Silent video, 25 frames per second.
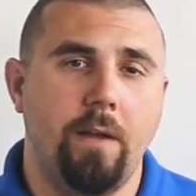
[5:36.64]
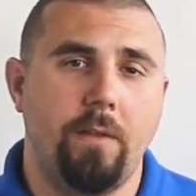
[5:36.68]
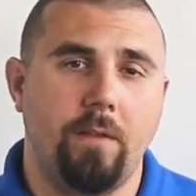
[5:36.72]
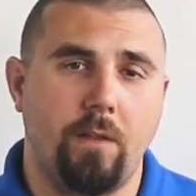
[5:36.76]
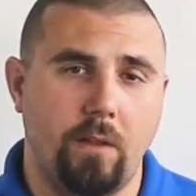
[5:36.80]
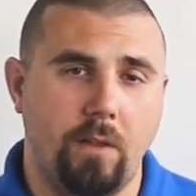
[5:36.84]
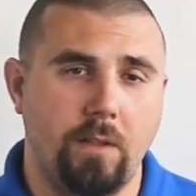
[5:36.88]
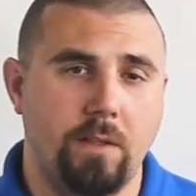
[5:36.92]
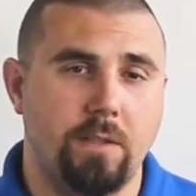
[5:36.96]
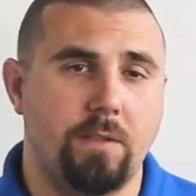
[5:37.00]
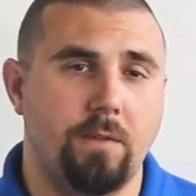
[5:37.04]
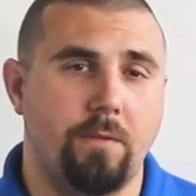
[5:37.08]
The
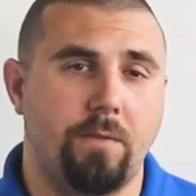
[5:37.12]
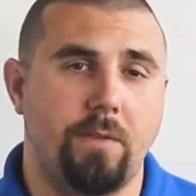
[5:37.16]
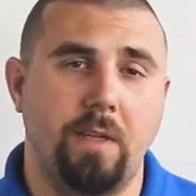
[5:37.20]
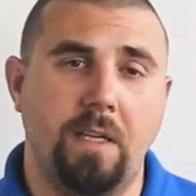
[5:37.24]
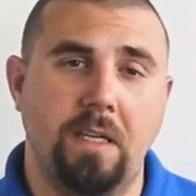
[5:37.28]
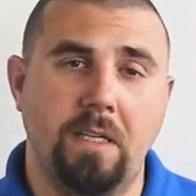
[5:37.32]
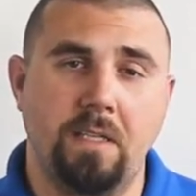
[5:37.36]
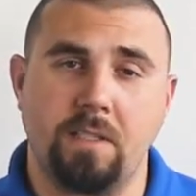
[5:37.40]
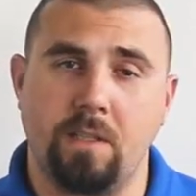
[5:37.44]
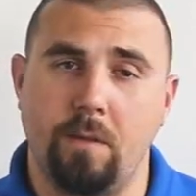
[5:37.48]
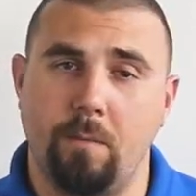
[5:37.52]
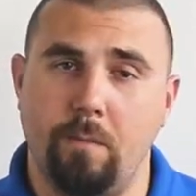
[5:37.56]
list of
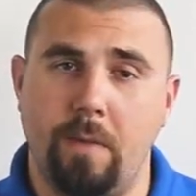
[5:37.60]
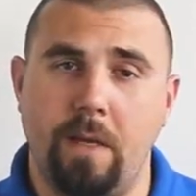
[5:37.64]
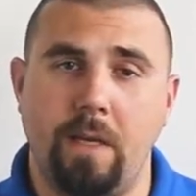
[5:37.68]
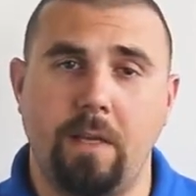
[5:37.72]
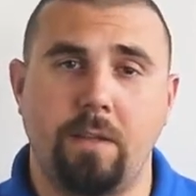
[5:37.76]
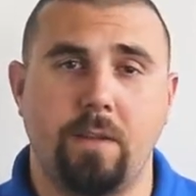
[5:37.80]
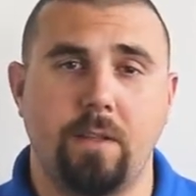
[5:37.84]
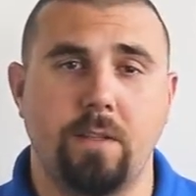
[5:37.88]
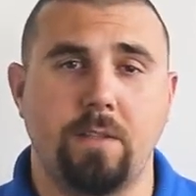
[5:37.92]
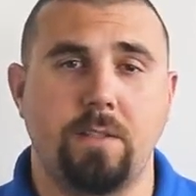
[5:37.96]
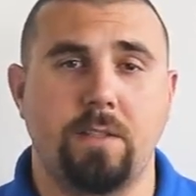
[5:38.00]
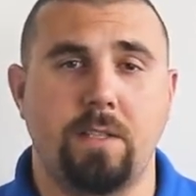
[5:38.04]
things that
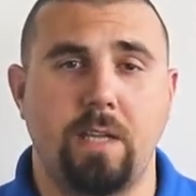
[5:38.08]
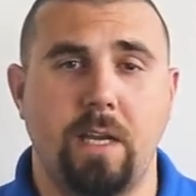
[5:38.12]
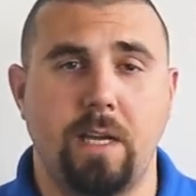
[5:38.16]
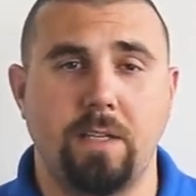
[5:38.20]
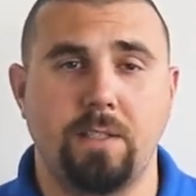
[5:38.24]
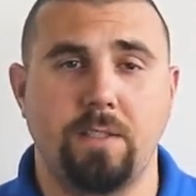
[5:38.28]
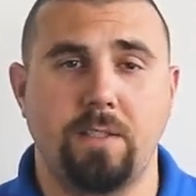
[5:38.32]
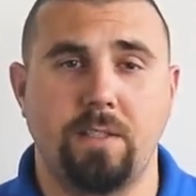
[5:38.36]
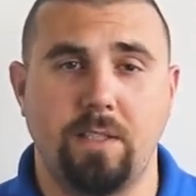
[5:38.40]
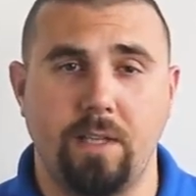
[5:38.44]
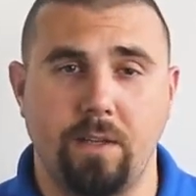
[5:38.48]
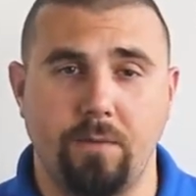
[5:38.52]
make this
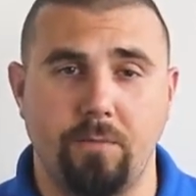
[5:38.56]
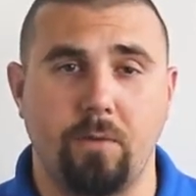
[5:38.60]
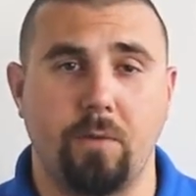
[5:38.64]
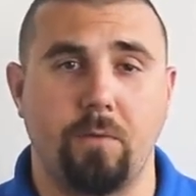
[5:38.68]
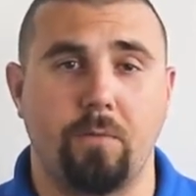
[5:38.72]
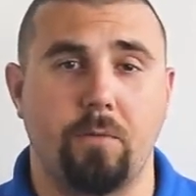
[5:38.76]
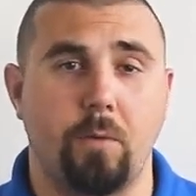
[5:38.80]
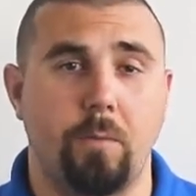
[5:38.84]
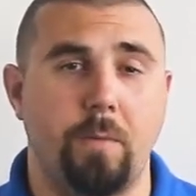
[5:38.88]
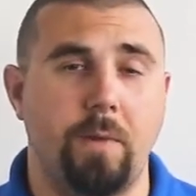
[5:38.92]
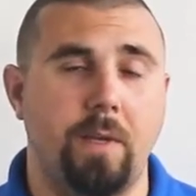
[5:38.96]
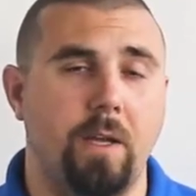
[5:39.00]
test
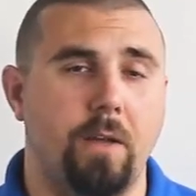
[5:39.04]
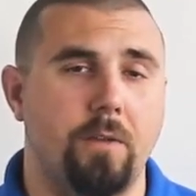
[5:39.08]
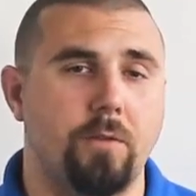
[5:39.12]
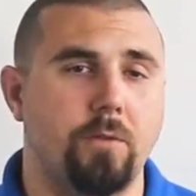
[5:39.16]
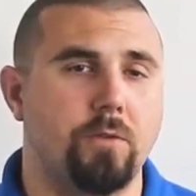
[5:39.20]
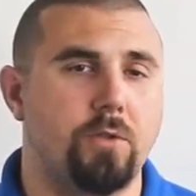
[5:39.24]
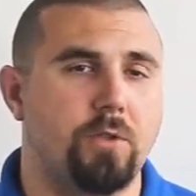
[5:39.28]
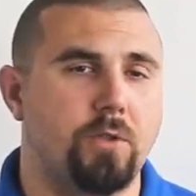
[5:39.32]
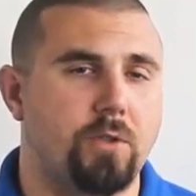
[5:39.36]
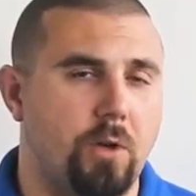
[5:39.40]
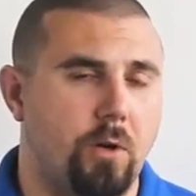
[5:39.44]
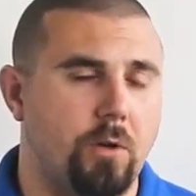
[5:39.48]
different from the
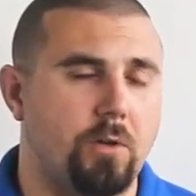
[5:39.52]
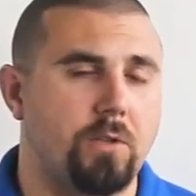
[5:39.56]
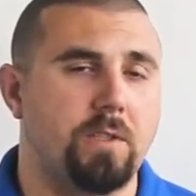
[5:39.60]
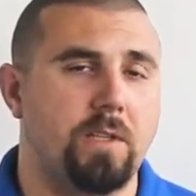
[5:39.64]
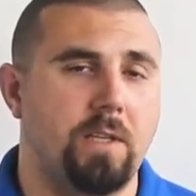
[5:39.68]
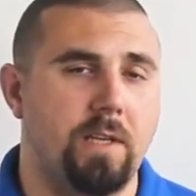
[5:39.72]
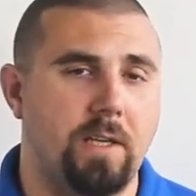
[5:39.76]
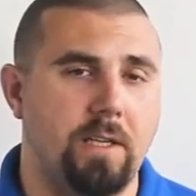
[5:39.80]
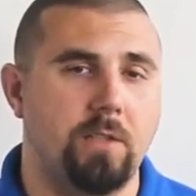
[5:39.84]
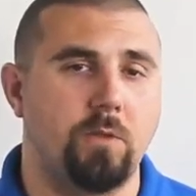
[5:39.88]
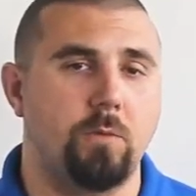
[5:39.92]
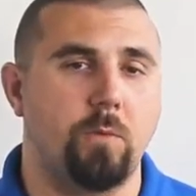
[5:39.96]
others starts
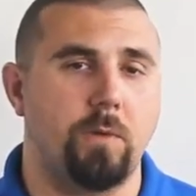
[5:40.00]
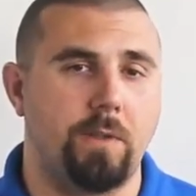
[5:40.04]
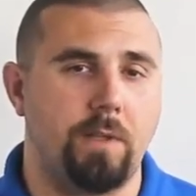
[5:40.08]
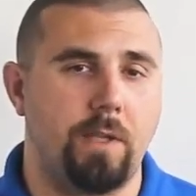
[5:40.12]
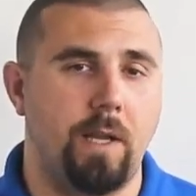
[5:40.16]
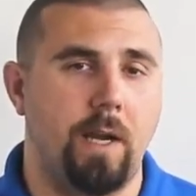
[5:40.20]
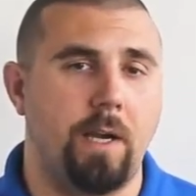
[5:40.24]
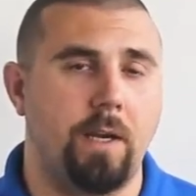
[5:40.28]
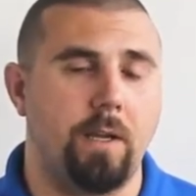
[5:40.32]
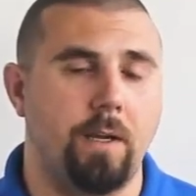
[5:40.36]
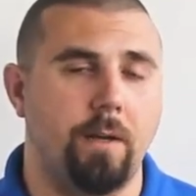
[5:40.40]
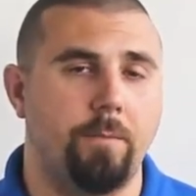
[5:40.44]
and ends with
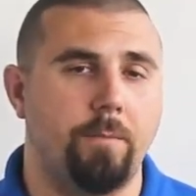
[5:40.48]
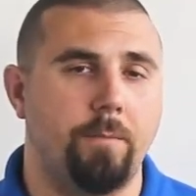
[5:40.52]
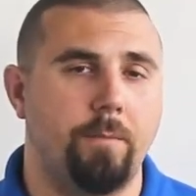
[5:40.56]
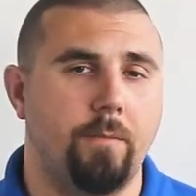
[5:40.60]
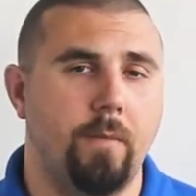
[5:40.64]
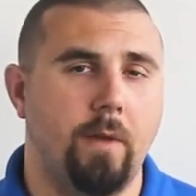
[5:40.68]
data.